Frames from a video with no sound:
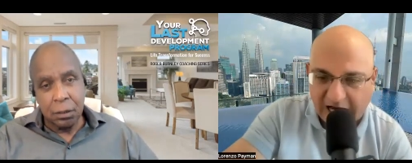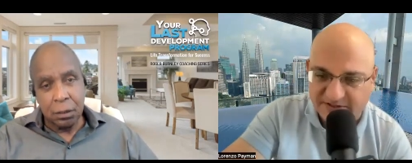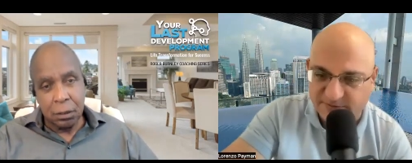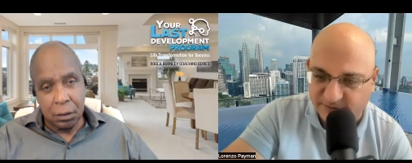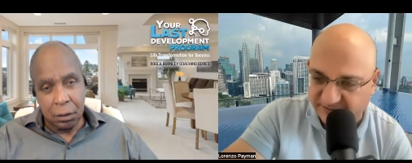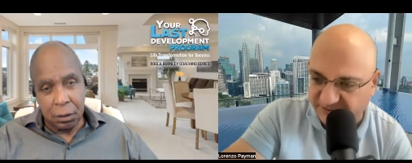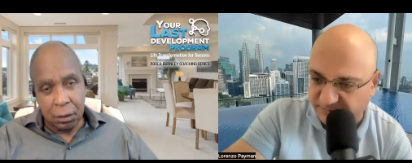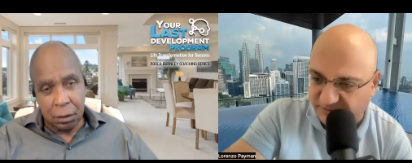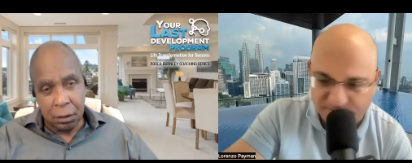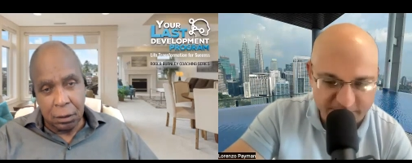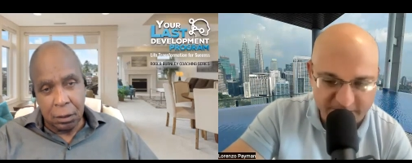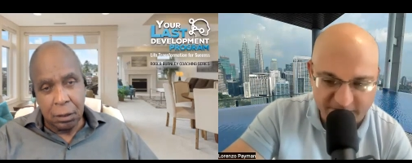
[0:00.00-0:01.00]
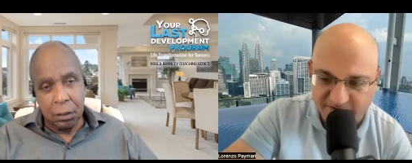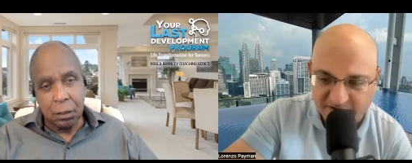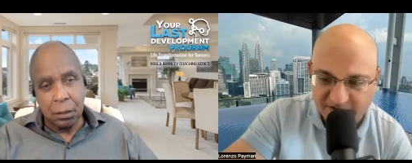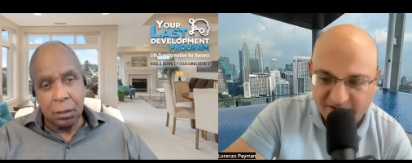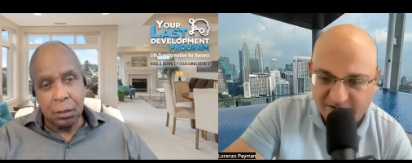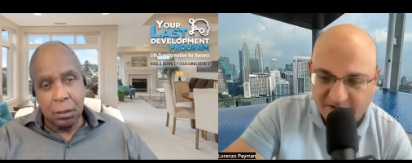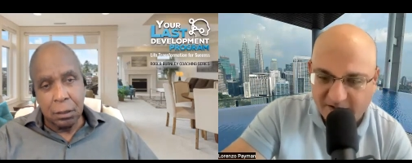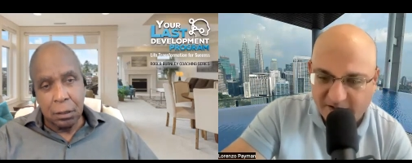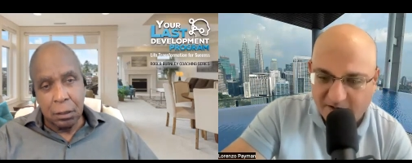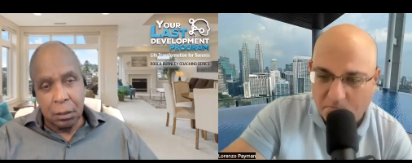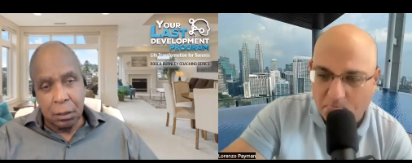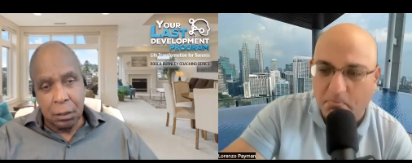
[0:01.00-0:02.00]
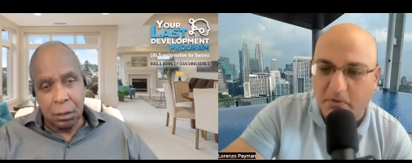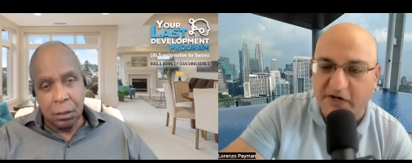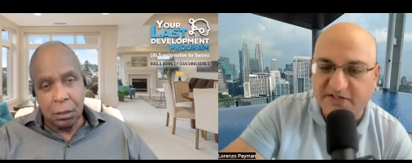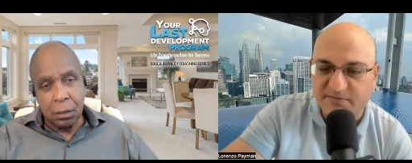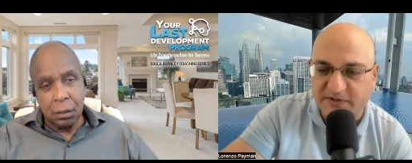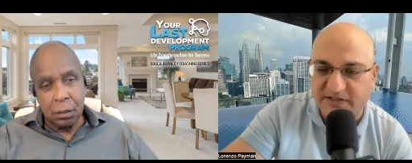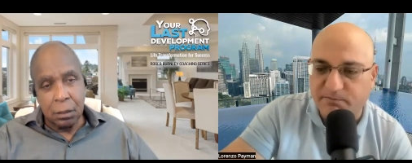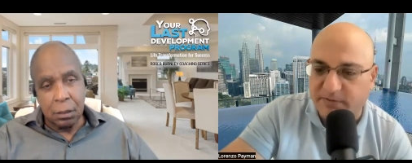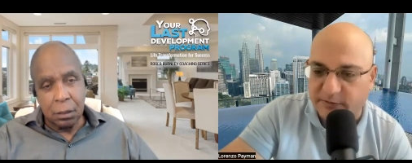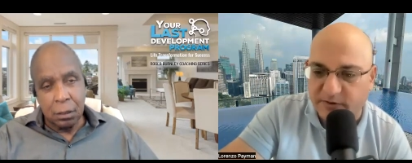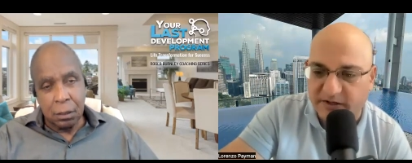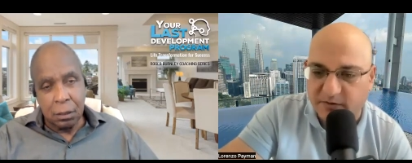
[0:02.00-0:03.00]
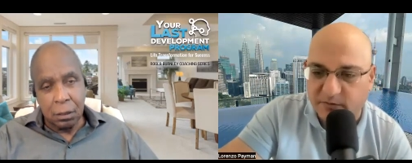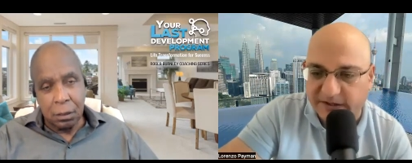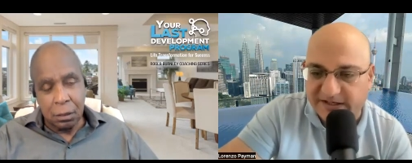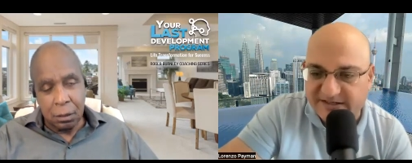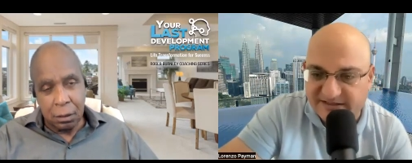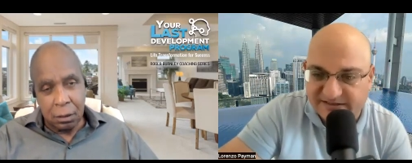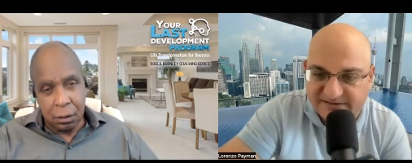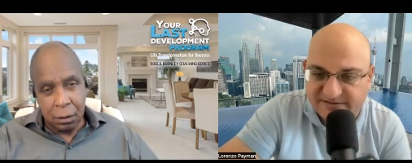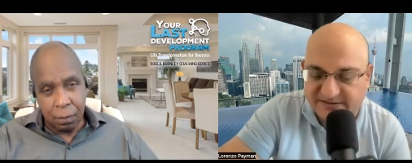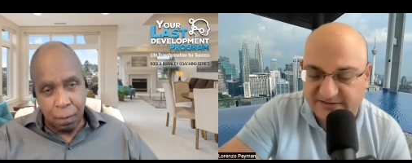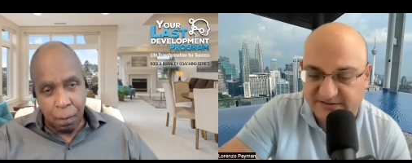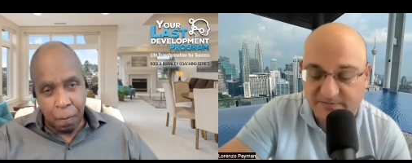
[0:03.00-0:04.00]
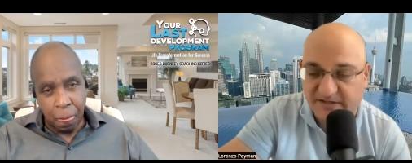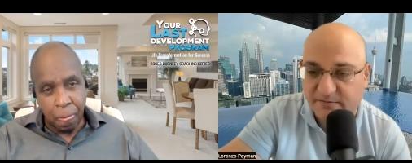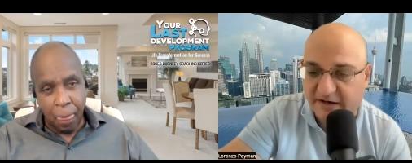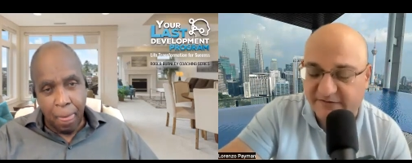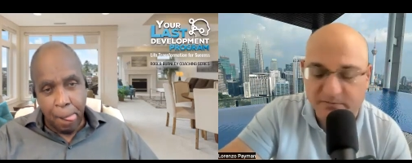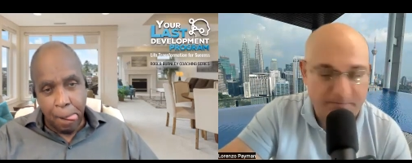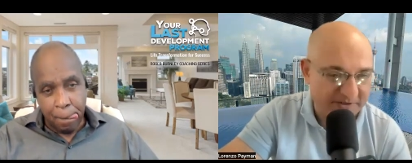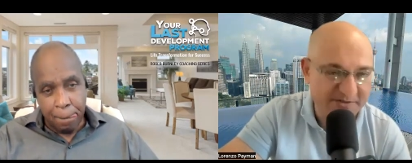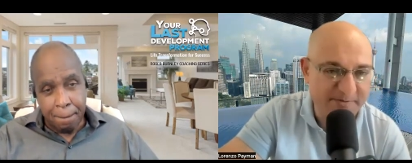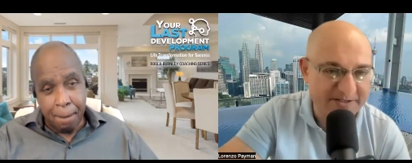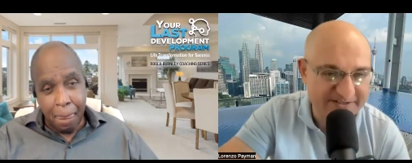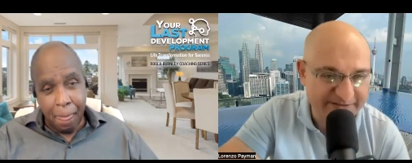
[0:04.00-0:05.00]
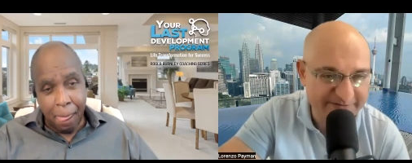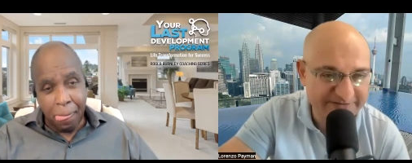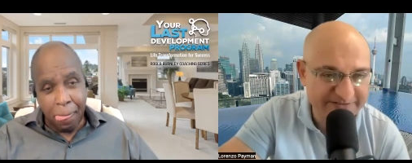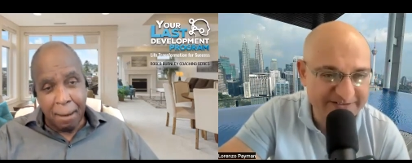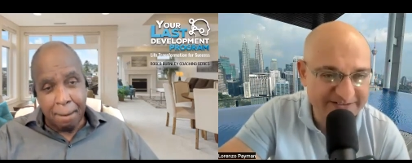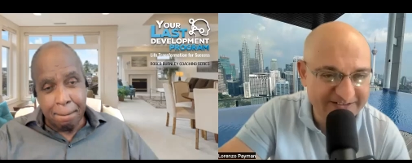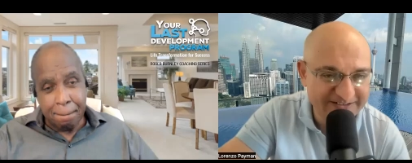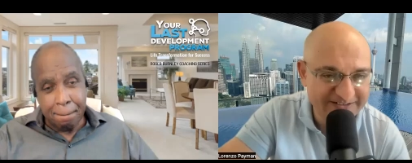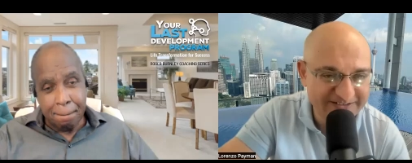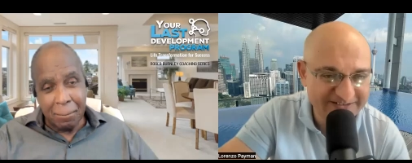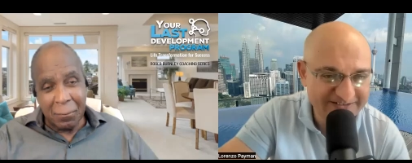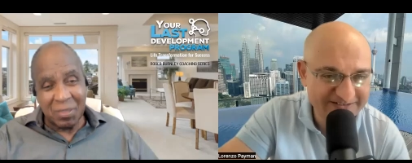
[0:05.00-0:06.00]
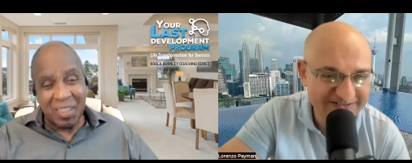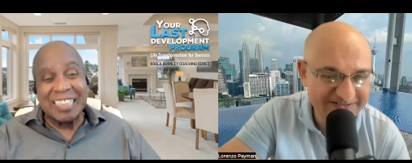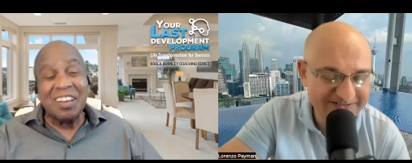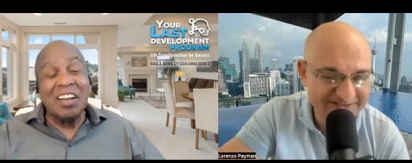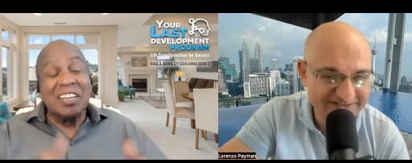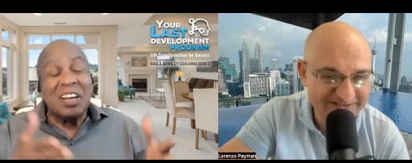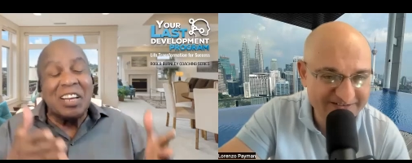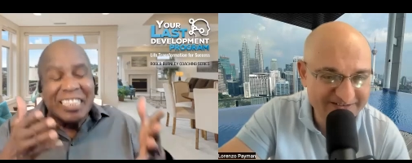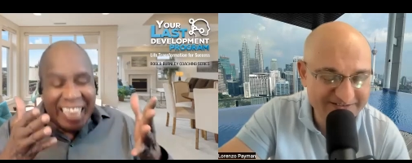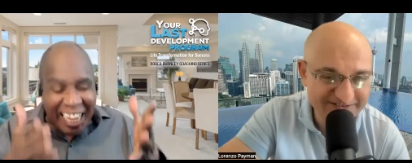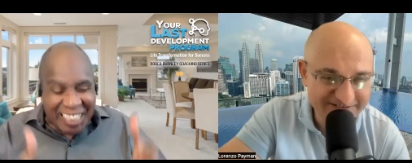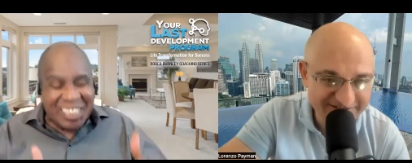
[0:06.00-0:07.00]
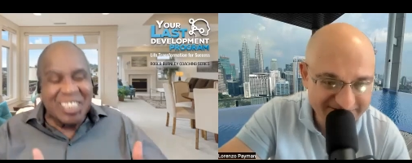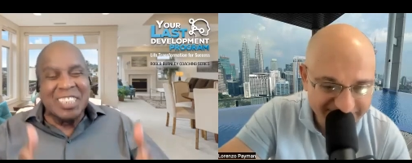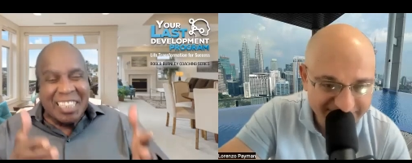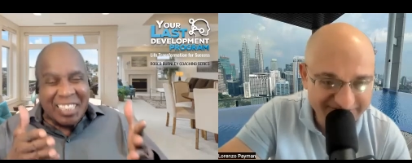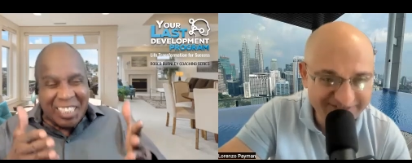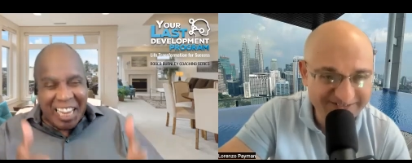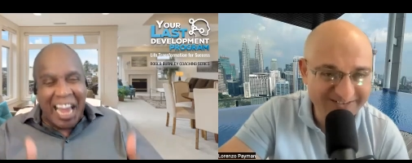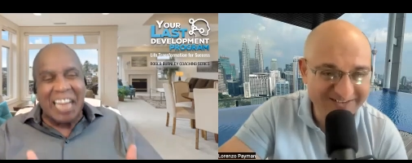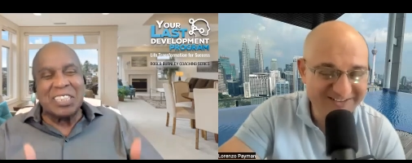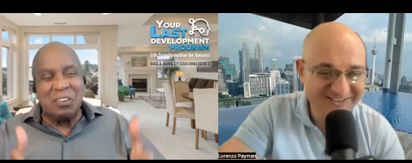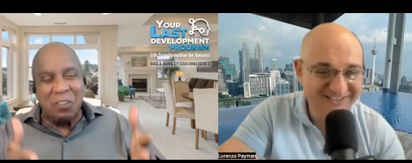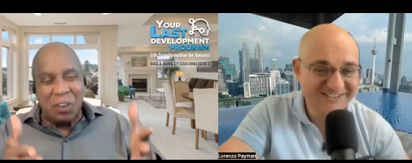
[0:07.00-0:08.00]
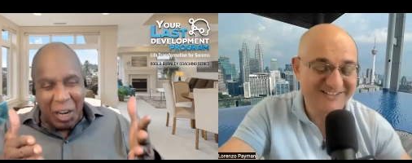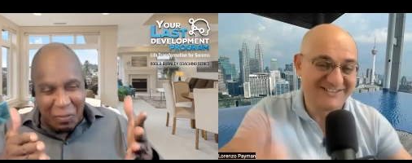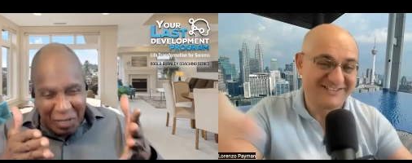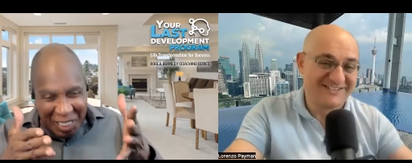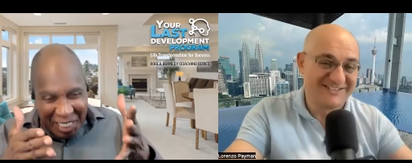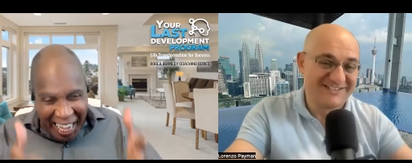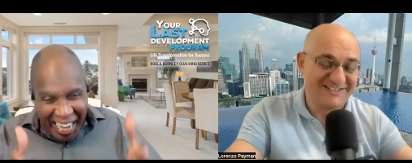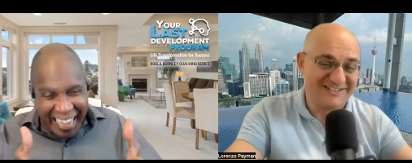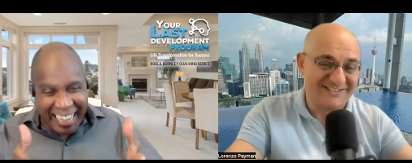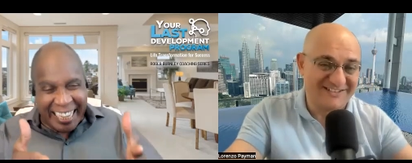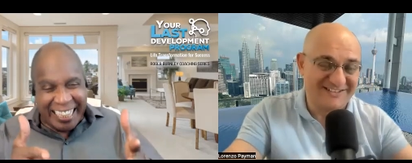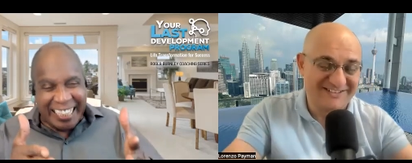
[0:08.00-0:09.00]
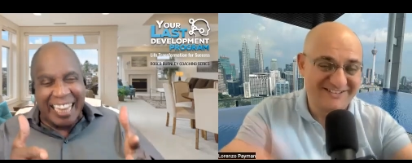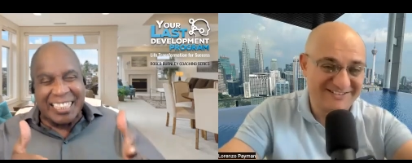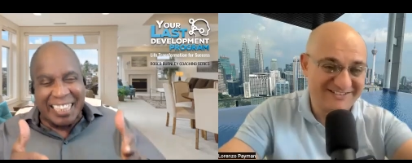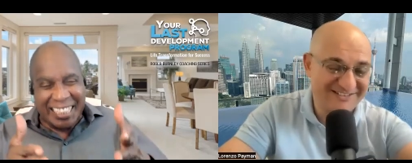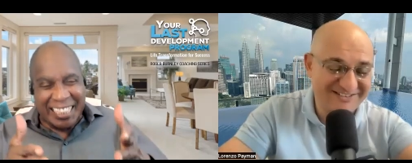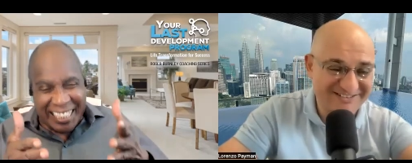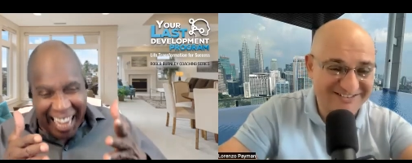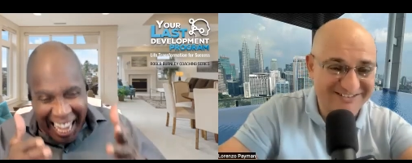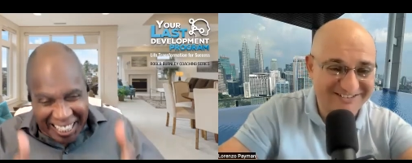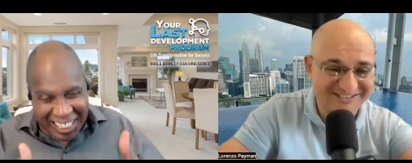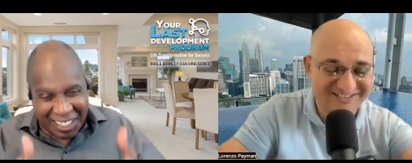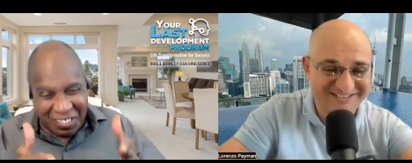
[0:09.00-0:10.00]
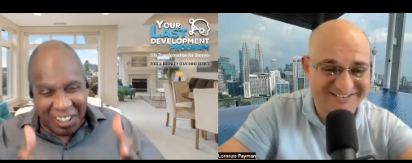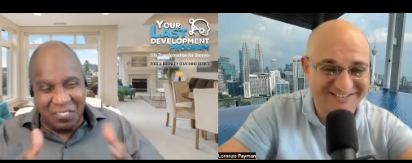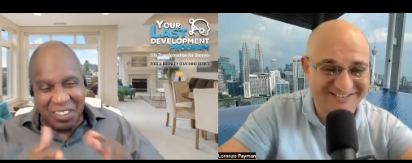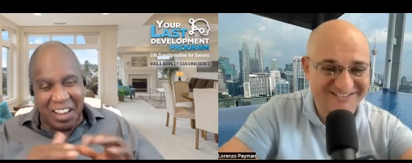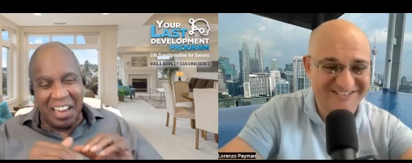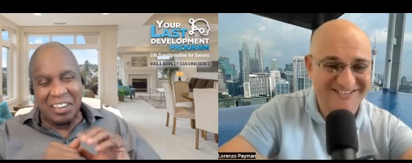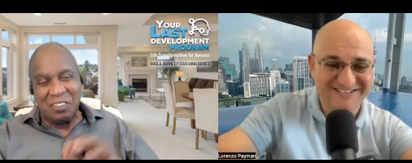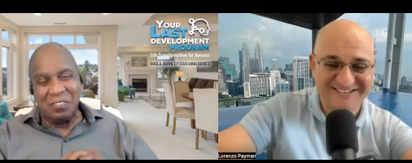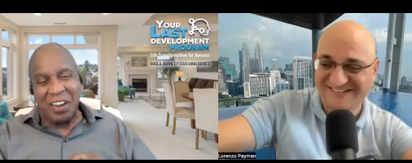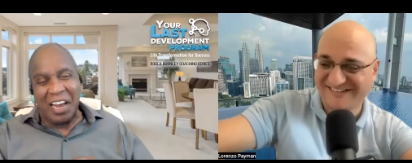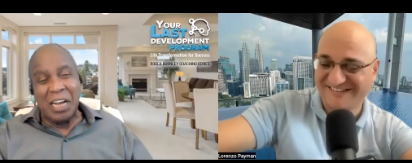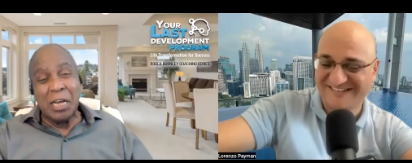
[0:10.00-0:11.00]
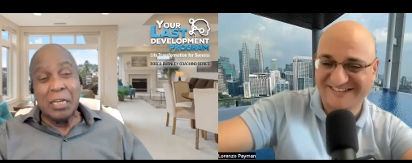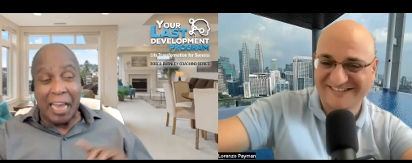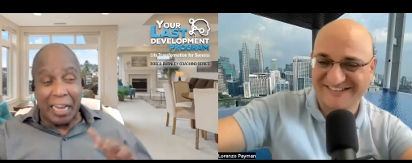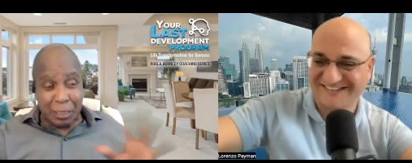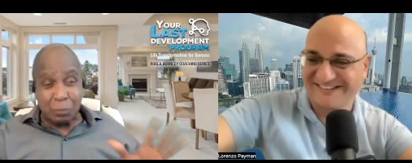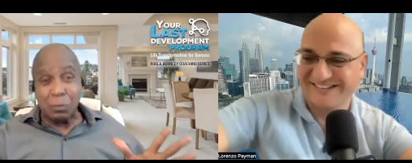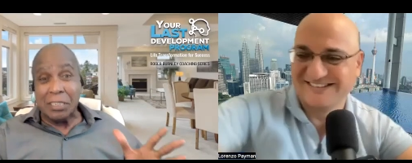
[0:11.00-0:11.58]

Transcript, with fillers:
Speaker 1: I swear to you, my brother, money has been appearing in ways that sometimes I have to pinch myself.
Speaker 2: This is exactly what I'm saying. That's exactly what I'm talking about. That's what's